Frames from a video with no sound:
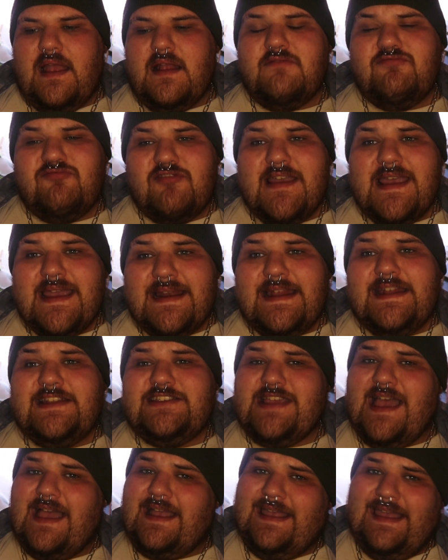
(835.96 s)
Really
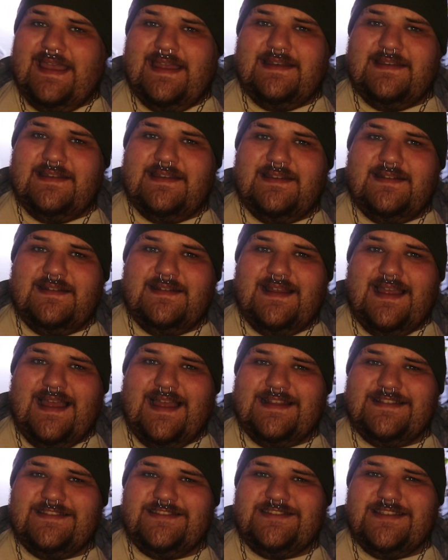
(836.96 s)
check in
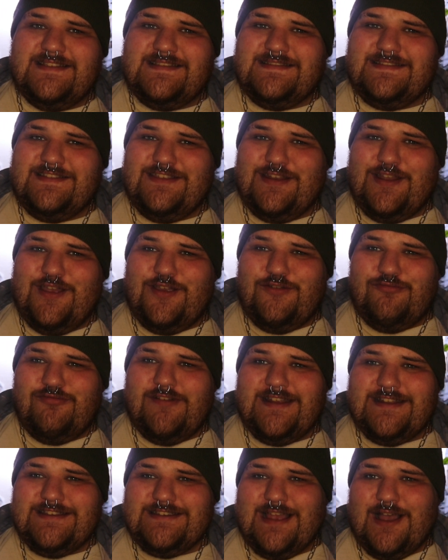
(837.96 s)
and just,
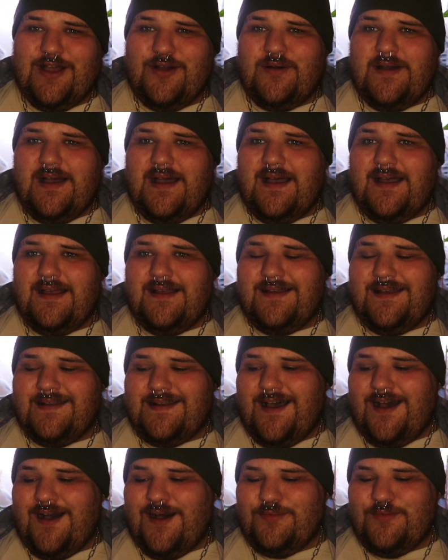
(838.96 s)
reach out
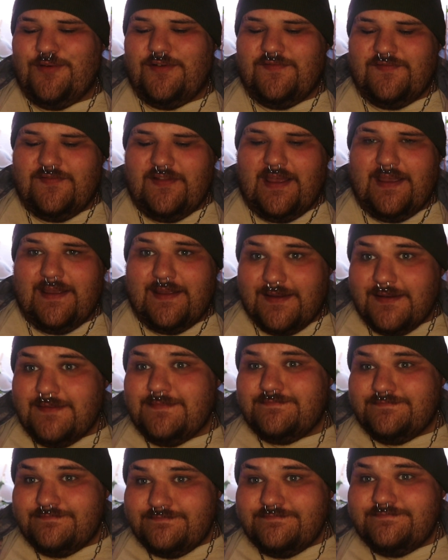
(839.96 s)
an arm of like,
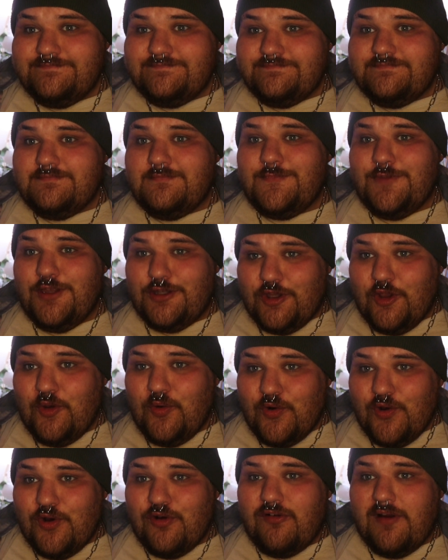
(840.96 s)
you
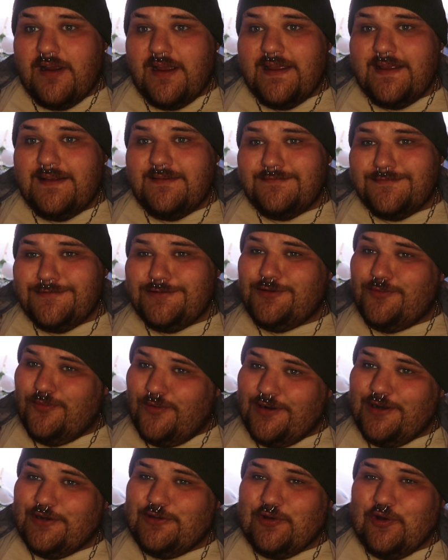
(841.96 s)
doing alright? Do you
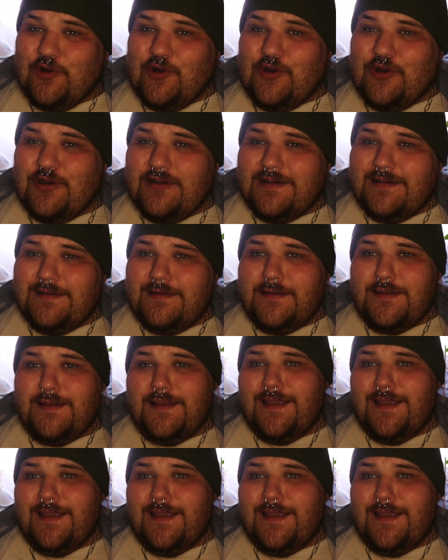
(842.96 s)
want to talk?